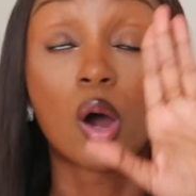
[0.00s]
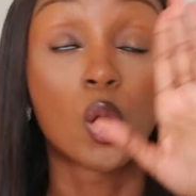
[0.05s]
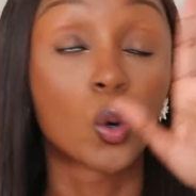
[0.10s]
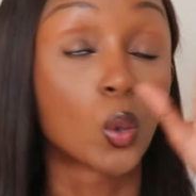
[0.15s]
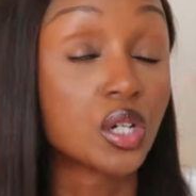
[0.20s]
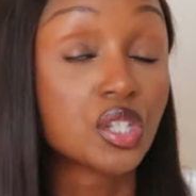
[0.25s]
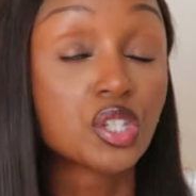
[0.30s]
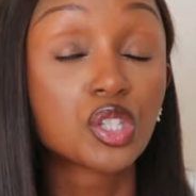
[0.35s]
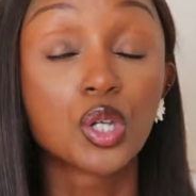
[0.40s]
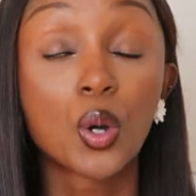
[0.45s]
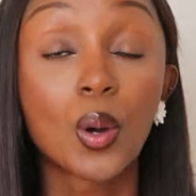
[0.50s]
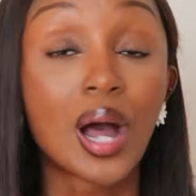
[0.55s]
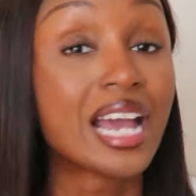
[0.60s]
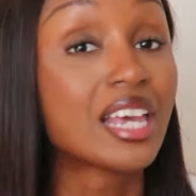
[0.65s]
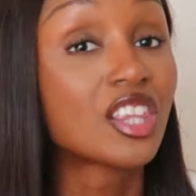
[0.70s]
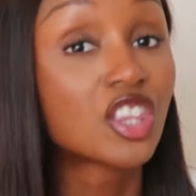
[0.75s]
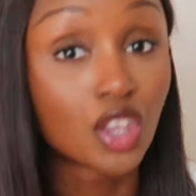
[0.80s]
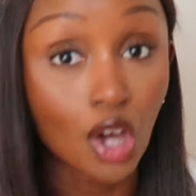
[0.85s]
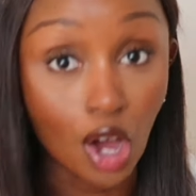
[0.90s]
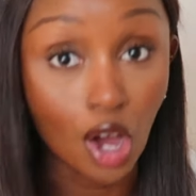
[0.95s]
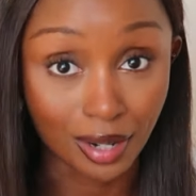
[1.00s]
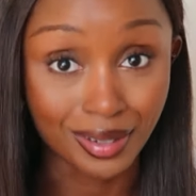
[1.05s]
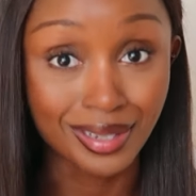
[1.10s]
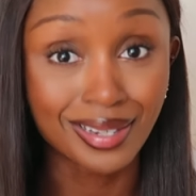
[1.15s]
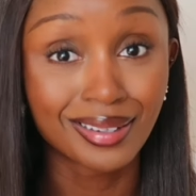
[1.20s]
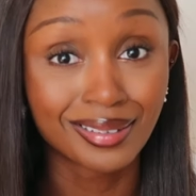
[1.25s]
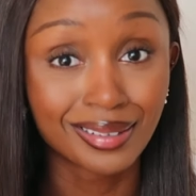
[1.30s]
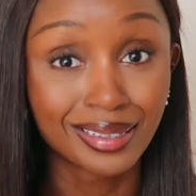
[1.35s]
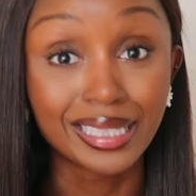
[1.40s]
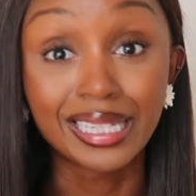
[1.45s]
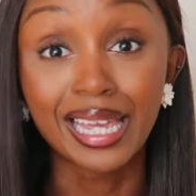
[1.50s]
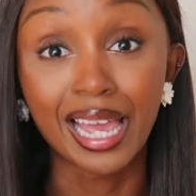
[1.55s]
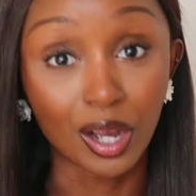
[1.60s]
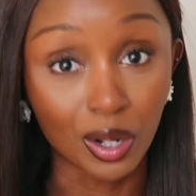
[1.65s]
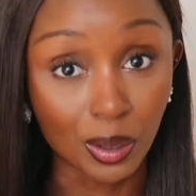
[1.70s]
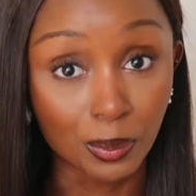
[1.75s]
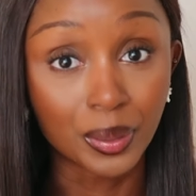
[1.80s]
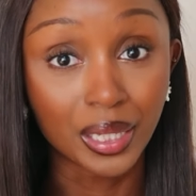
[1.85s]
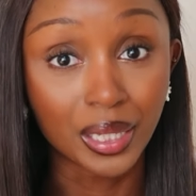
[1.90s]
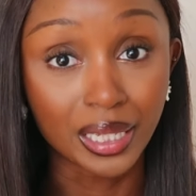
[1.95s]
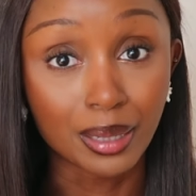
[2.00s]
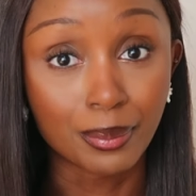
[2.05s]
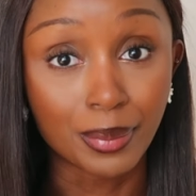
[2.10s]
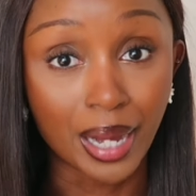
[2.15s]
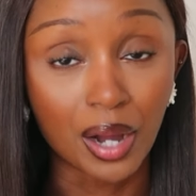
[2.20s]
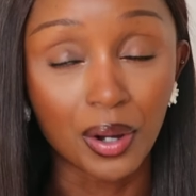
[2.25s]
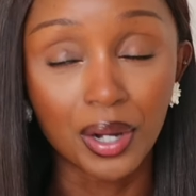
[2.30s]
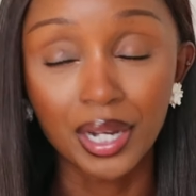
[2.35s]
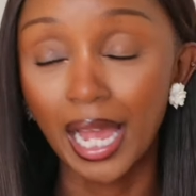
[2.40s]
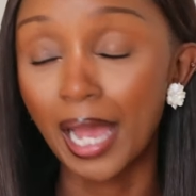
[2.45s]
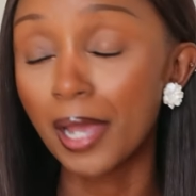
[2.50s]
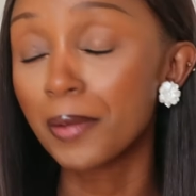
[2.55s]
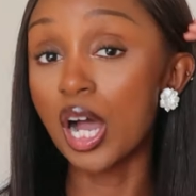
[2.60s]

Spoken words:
or so I thought he can't complain about, okay?